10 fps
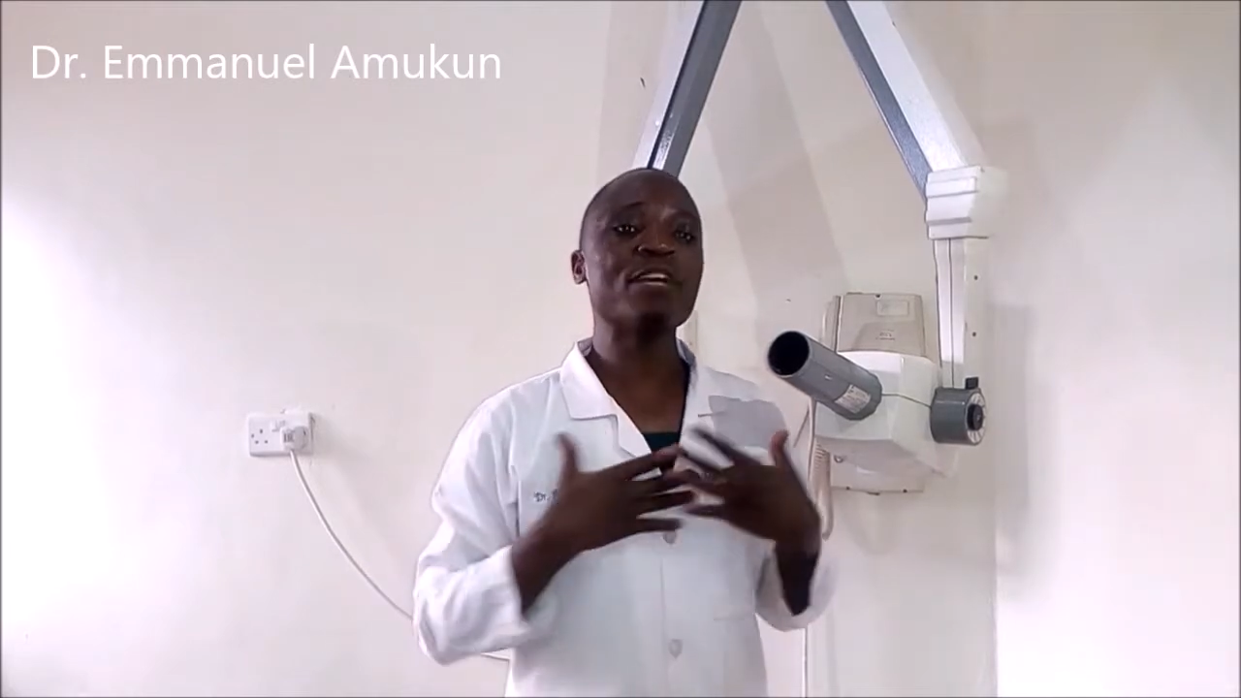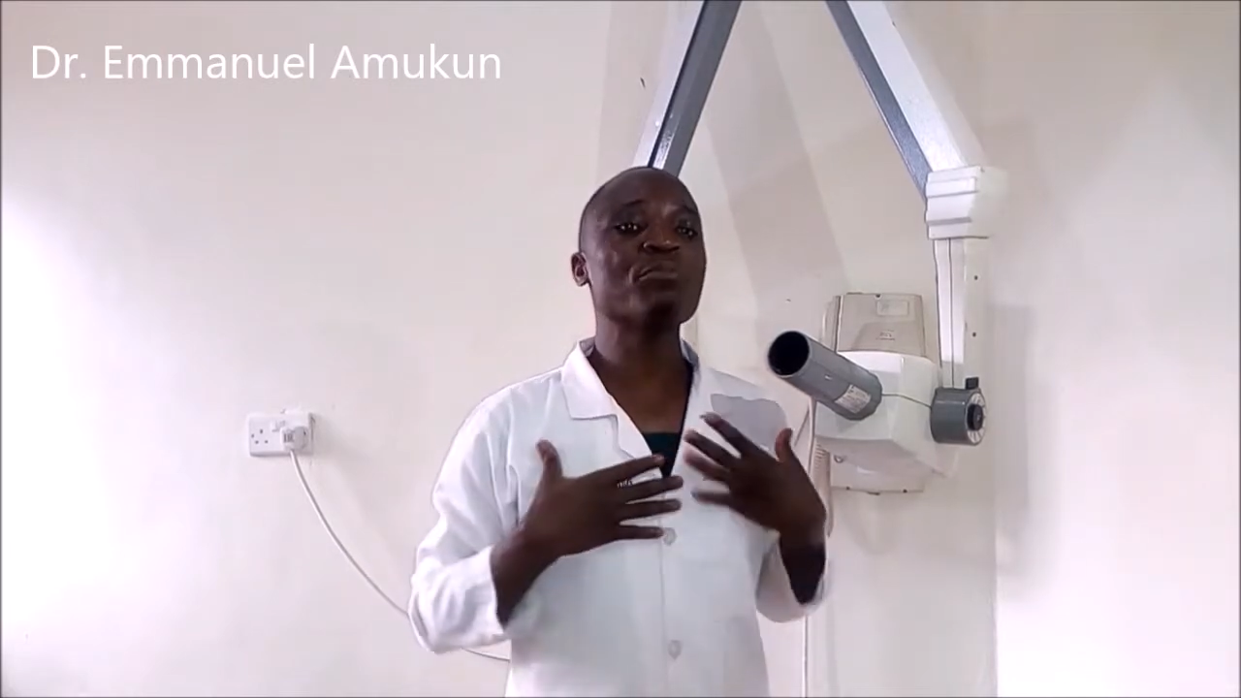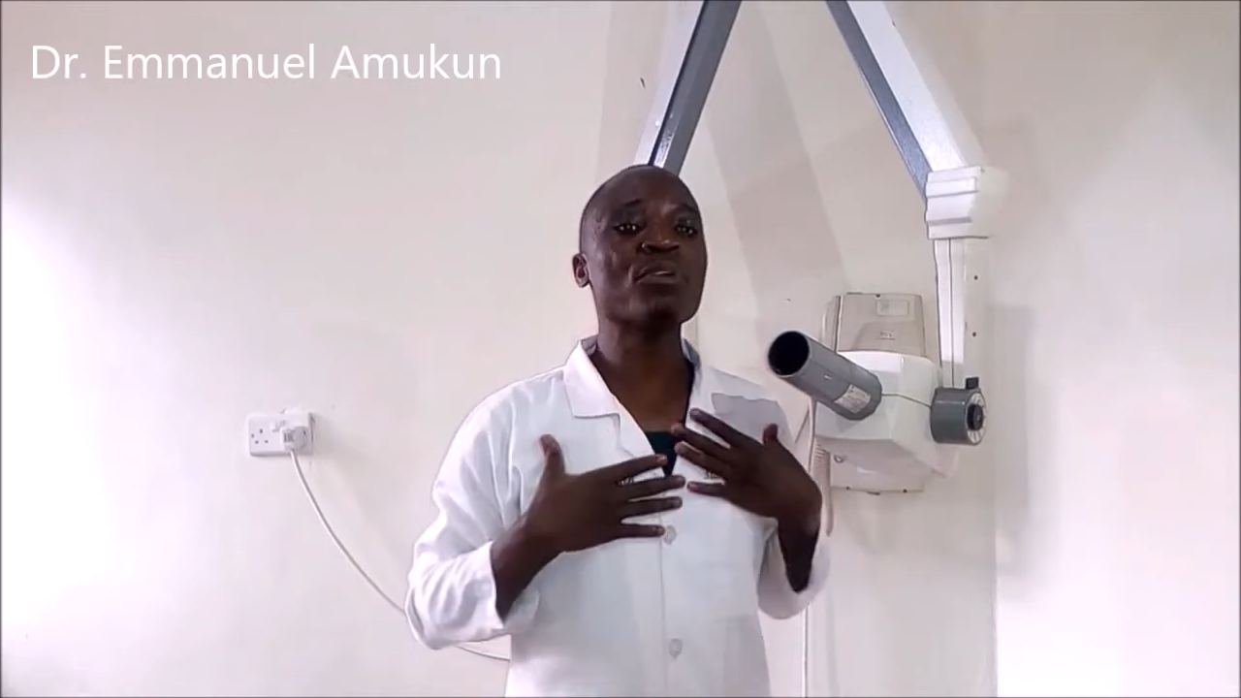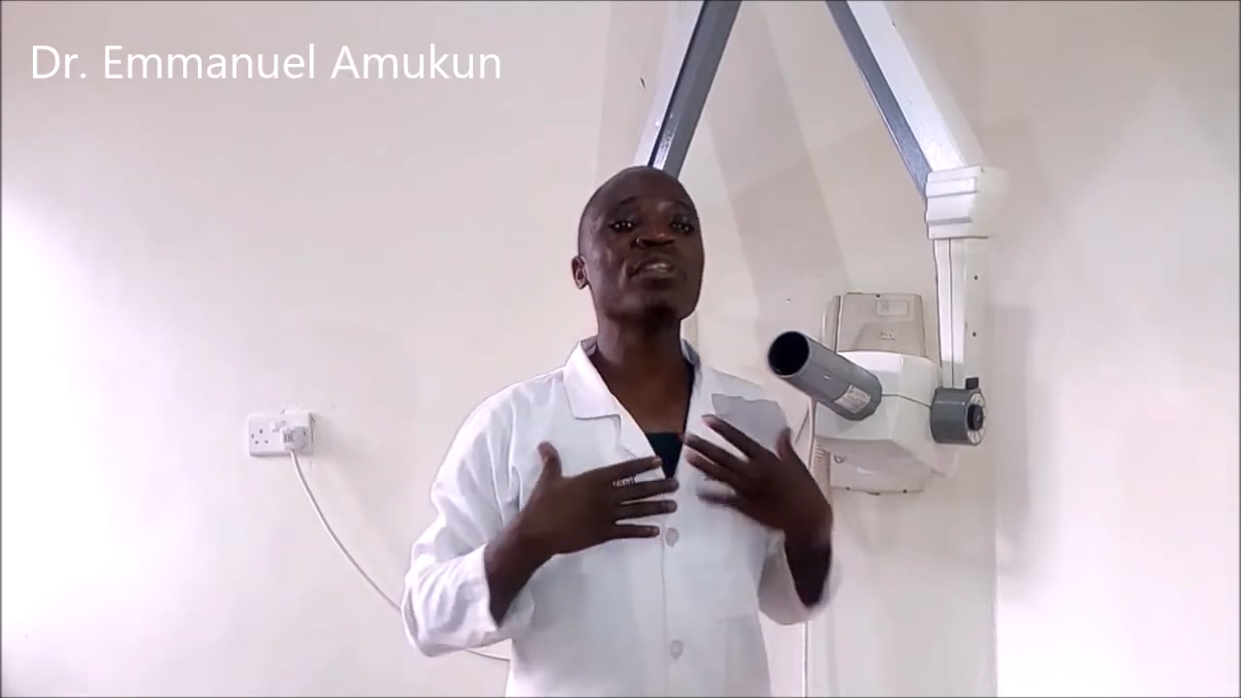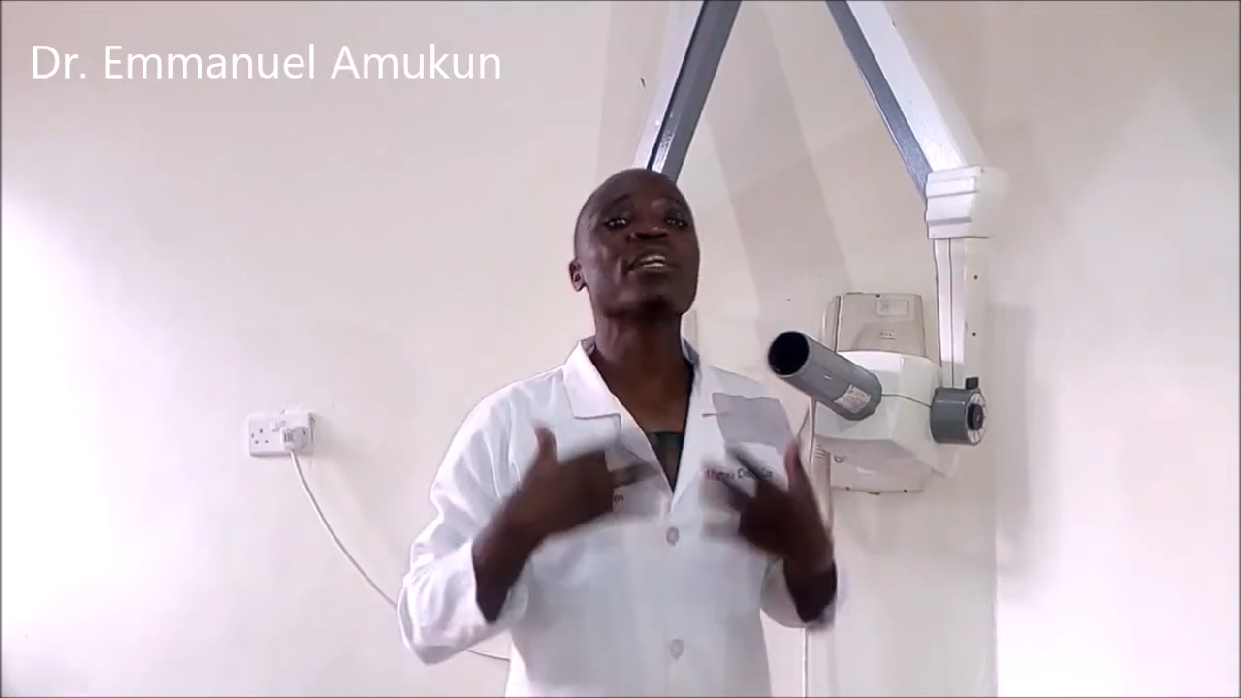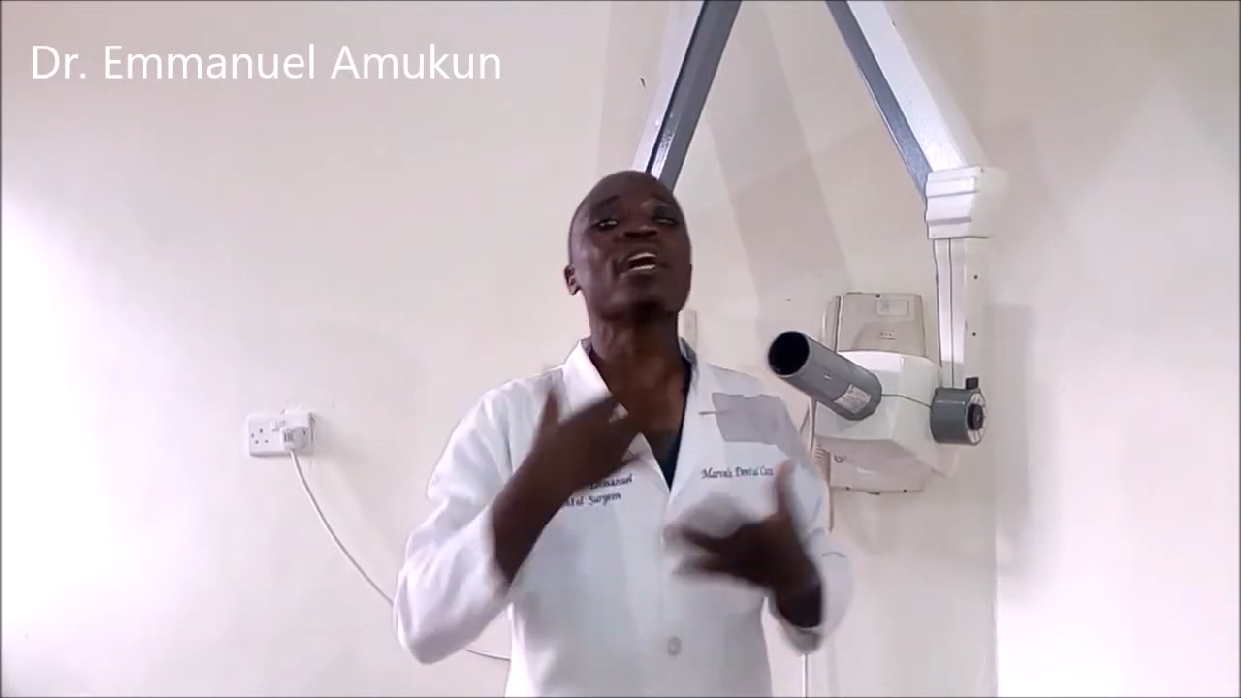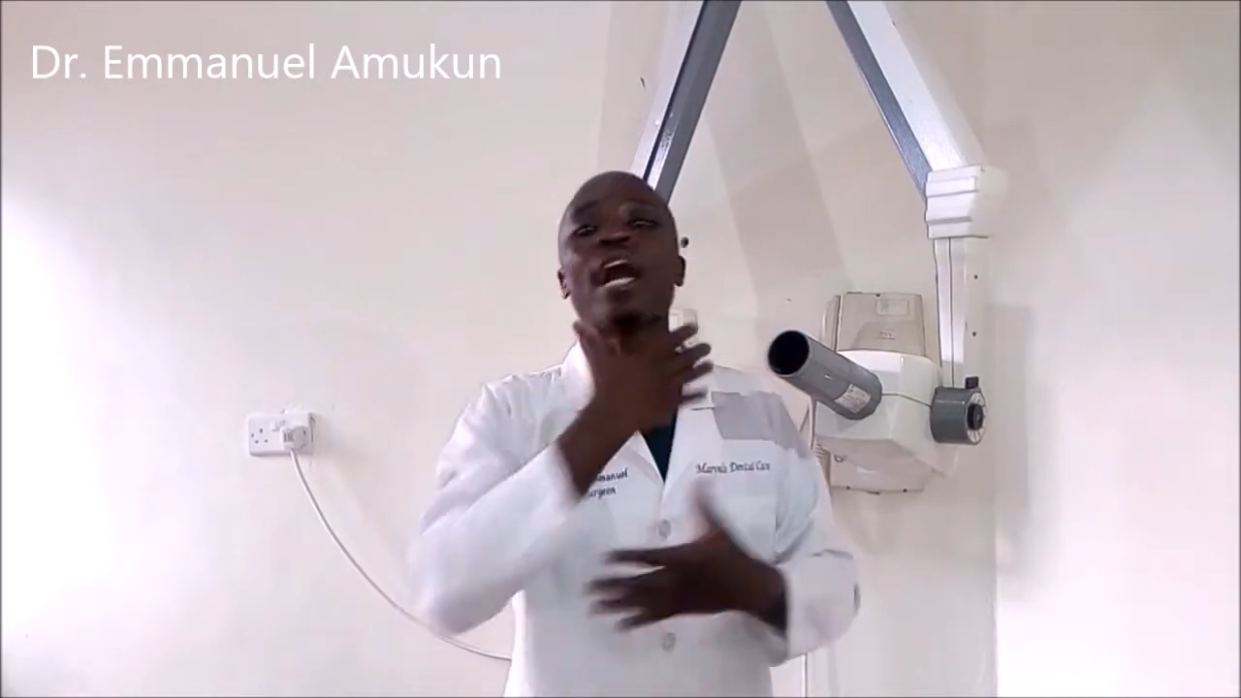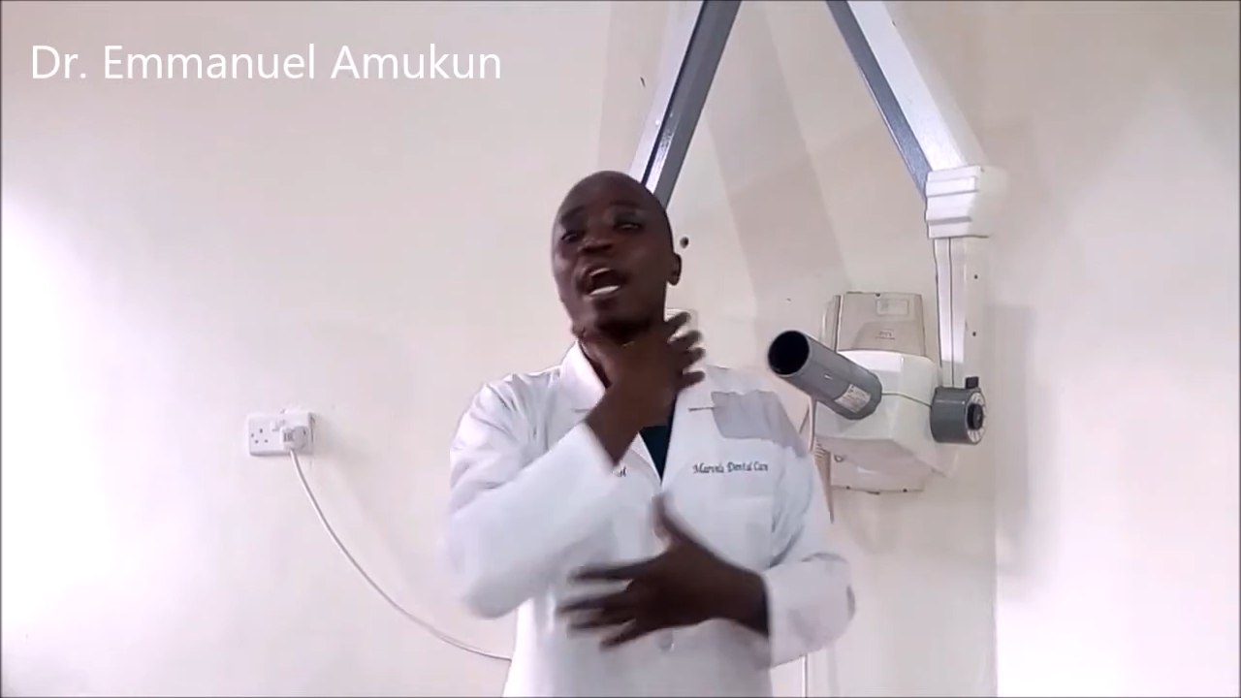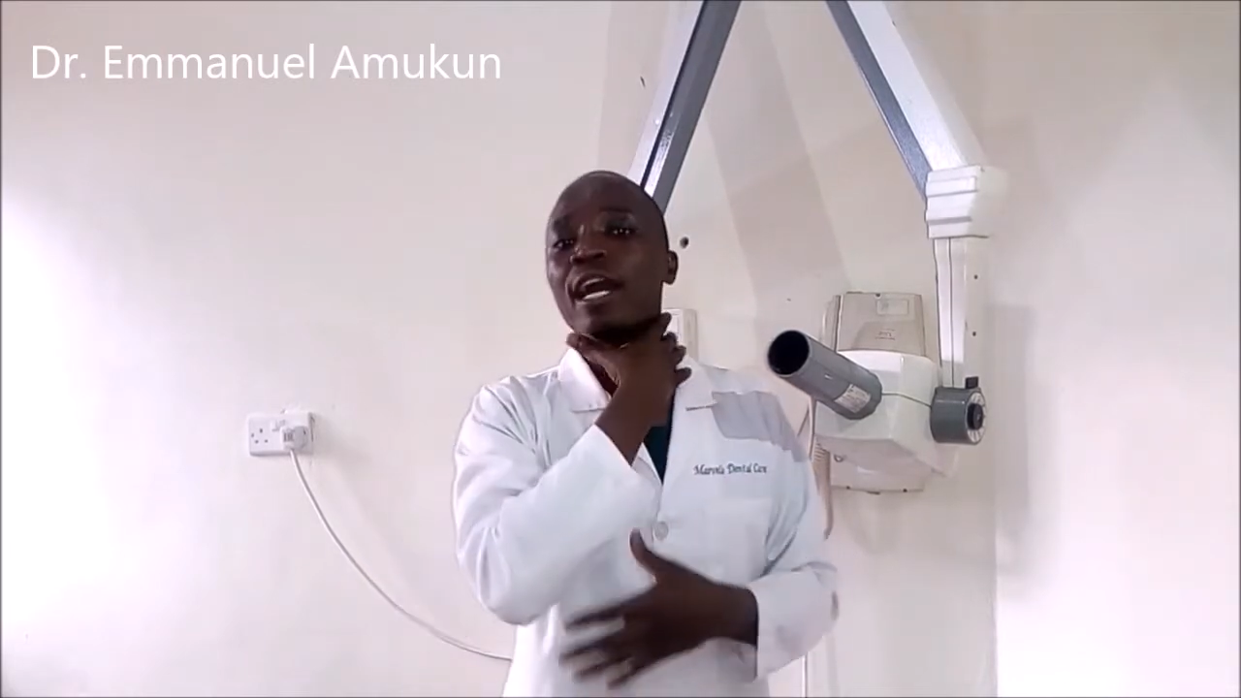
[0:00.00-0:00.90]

apron